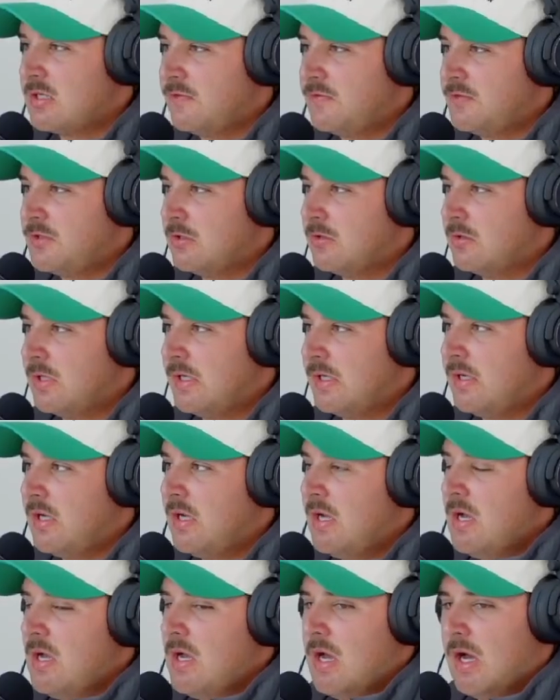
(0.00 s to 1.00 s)
doing it,
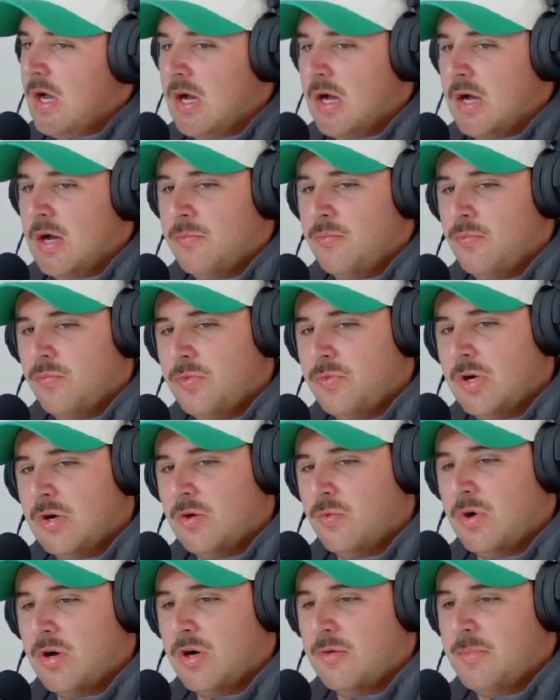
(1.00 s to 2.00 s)

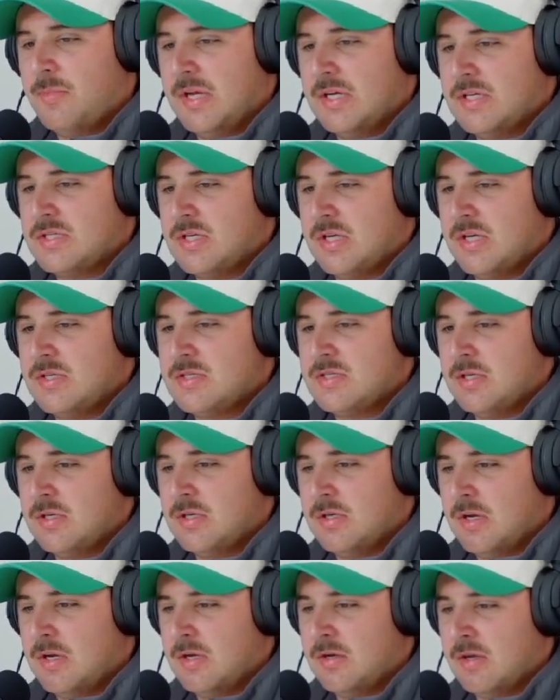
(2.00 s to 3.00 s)
where it makes sense.
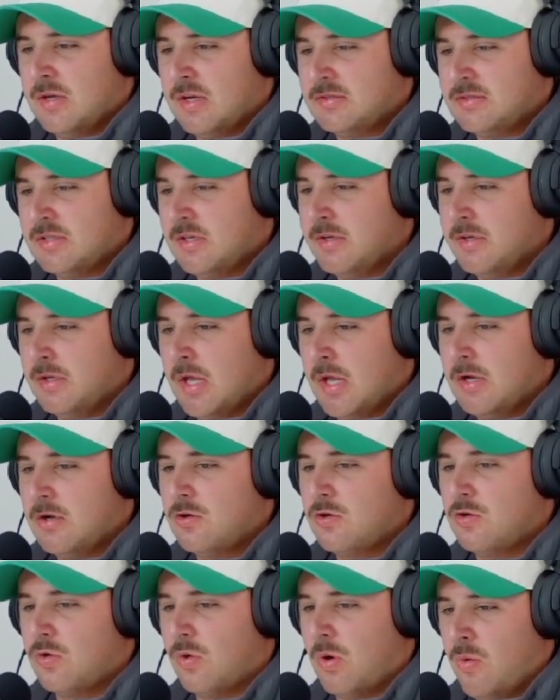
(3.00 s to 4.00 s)
And I tell you, like,
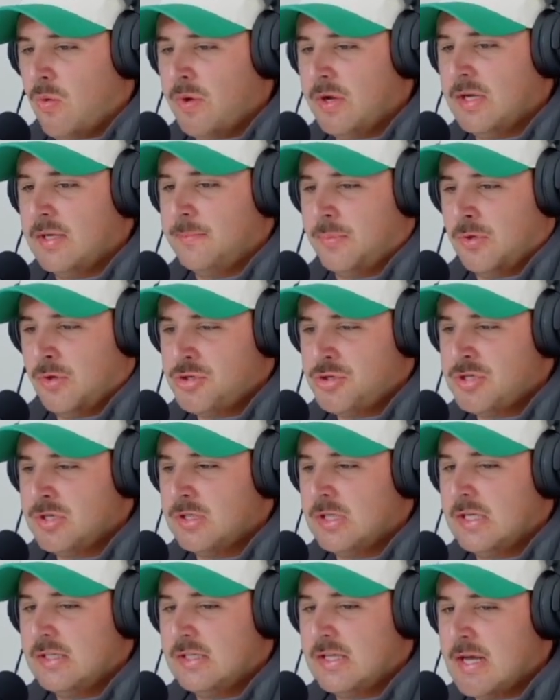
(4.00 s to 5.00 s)
growing and pushing
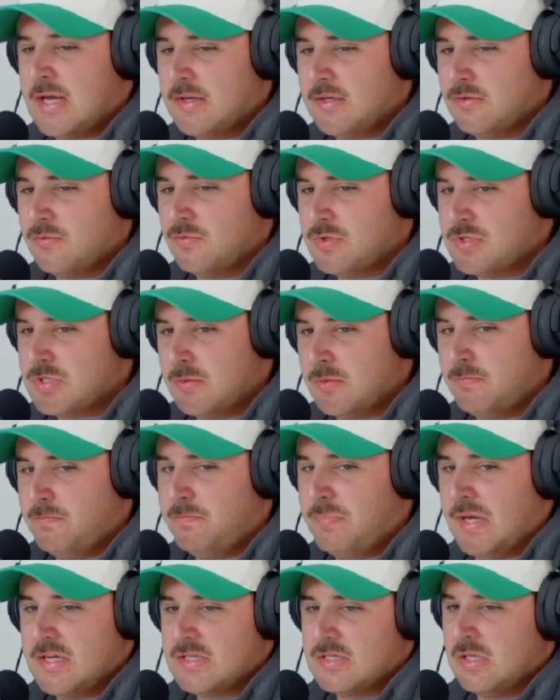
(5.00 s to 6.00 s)
like that was the
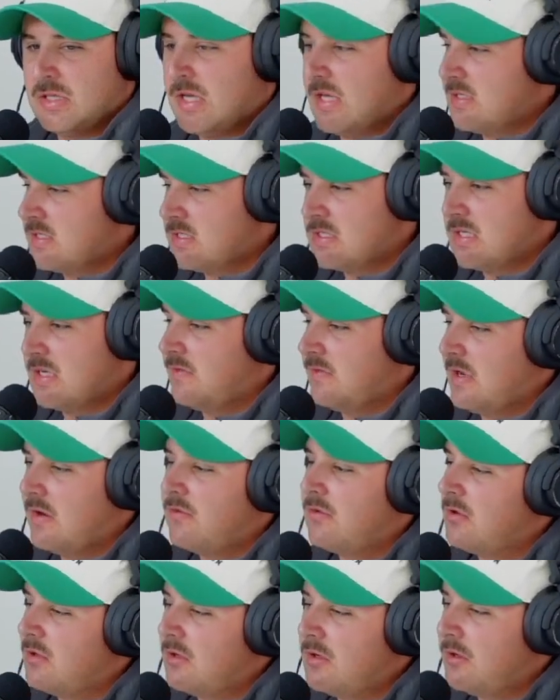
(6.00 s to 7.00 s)
best lessons I've
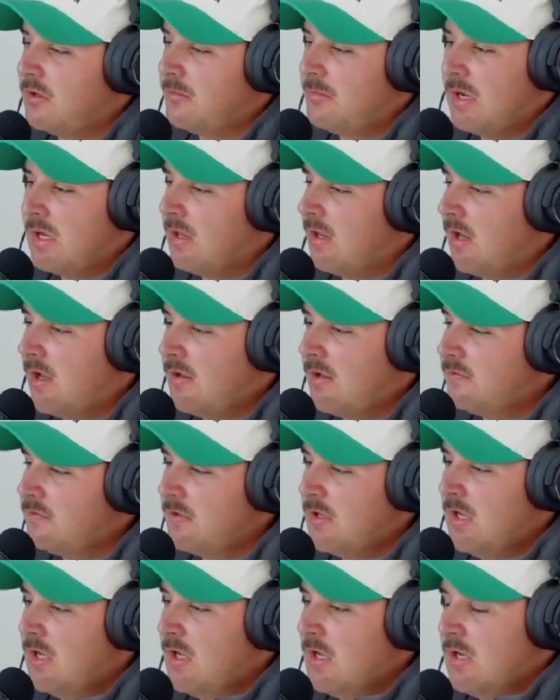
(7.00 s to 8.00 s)
ever learned in my life.
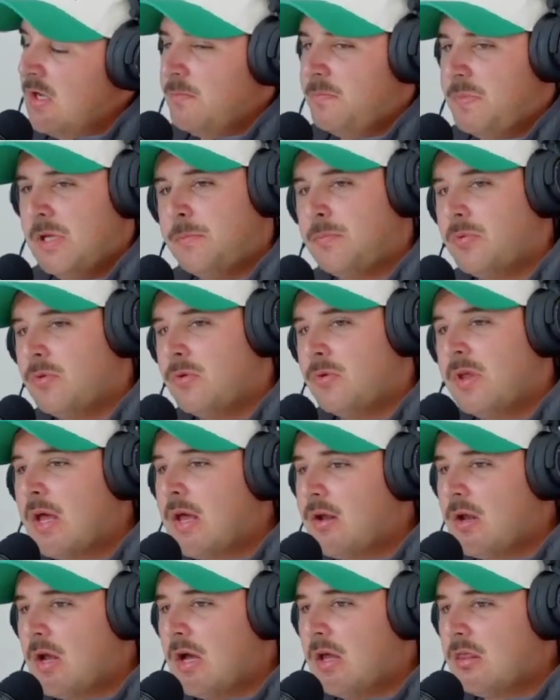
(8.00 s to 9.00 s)
People
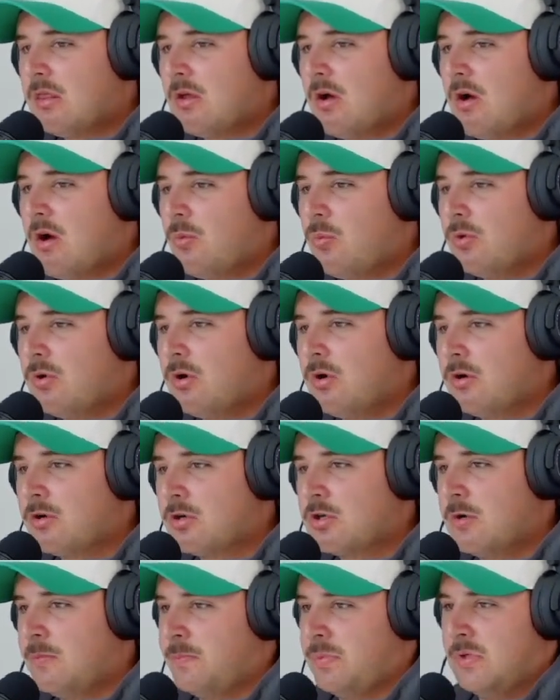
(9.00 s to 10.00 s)
that I thought were
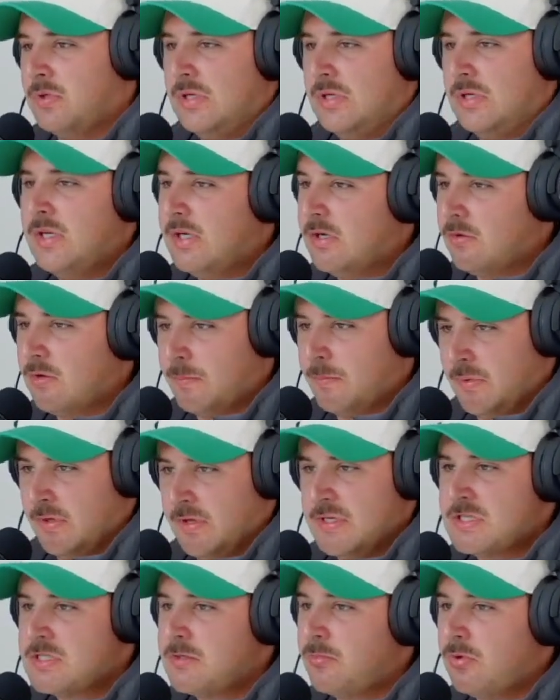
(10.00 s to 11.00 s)
completely
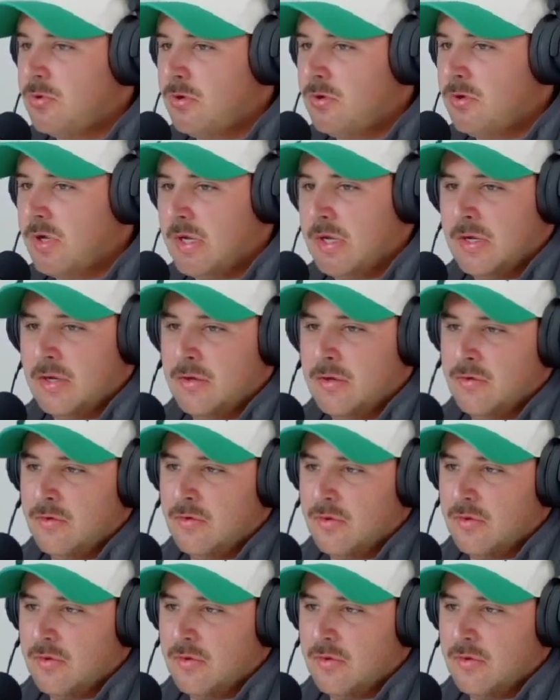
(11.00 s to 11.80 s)
irreplaceable and,